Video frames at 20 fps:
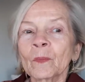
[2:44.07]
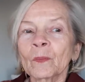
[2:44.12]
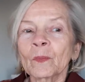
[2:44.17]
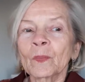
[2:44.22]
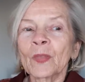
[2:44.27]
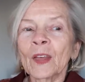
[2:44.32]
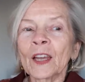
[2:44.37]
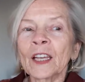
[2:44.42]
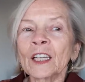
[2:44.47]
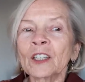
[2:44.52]

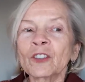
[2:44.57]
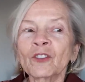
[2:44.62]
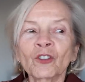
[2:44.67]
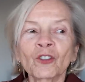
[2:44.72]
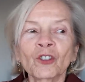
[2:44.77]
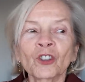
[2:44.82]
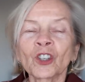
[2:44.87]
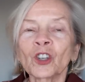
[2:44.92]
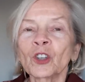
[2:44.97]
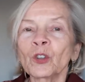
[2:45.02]
they
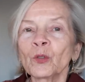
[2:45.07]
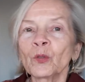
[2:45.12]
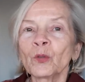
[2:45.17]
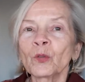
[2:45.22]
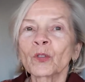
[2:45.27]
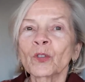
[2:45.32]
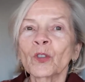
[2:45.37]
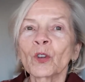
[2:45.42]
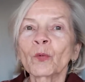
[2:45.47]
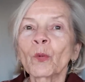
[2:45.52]

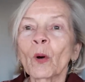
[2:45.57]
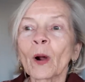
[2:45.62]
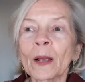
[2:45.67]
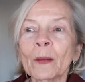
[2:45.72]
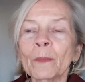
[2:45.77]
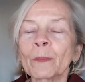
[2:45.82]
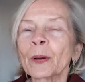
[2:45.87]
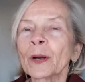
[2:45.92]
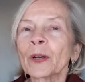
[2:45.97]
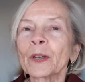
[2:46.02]
choose the
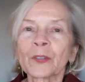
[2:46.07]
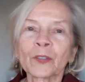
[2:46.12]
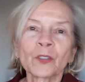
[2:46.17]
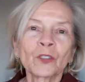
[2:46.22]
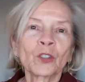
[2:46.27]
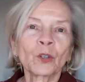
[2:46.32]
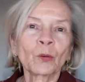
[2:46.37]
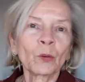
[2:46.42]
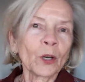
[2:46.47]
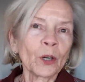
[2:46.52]
right
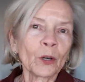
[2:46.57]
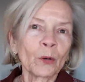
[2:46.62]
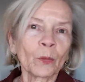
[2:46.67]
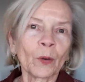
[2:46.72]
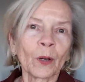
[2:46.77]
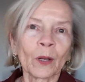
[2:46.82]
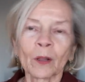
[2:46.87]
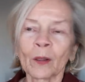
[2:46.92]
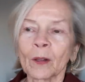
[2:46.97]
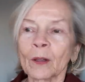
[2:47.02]
person to work
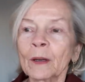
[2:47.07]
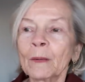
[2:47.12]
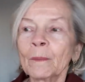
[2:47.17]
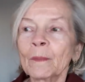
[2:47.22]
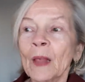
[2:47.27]
with,